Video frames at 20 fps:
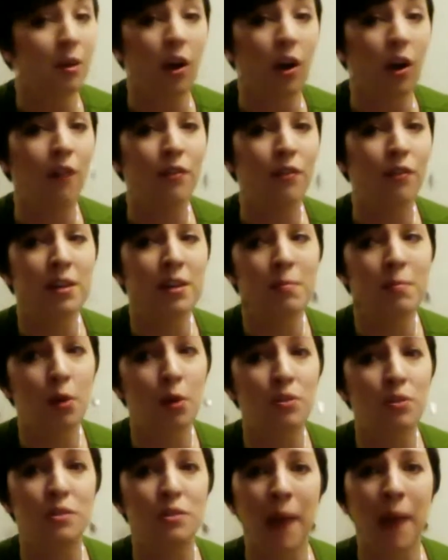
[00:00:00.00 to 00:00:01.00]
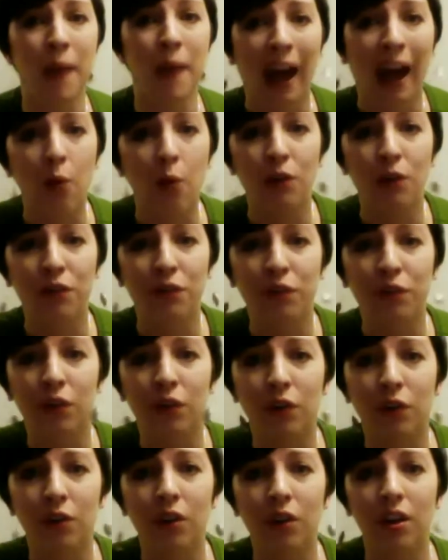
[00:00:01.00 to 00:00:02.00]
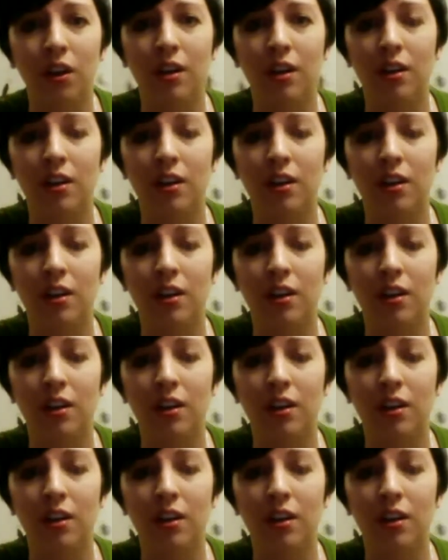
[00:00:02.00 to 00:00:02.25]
of the most powerful.